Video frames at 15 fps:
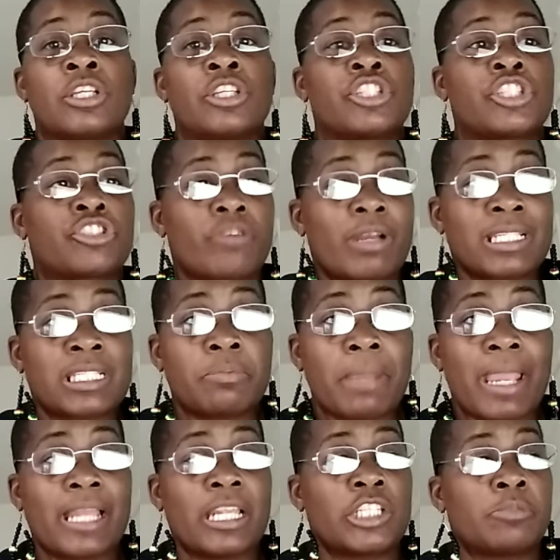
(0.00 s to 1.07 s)
stress
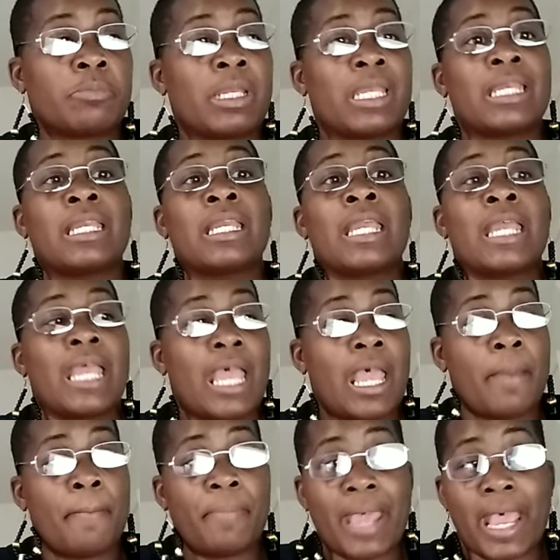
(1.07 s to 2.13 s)
management,
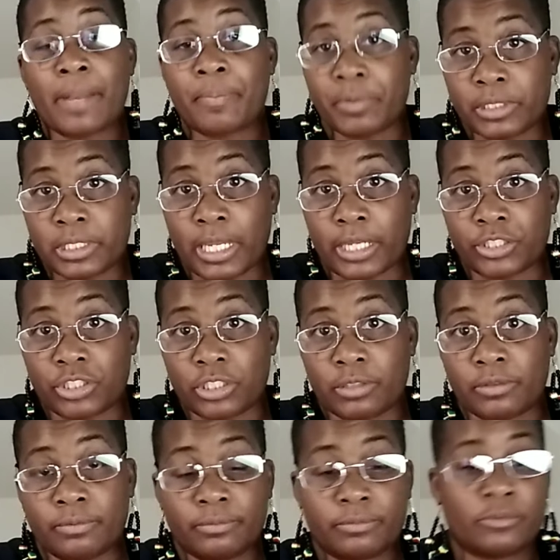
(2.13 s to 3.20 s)
and back protection.
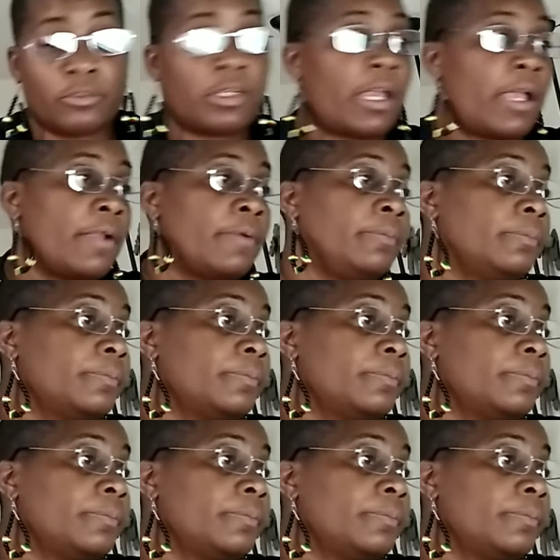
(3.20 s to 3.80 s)
Okay?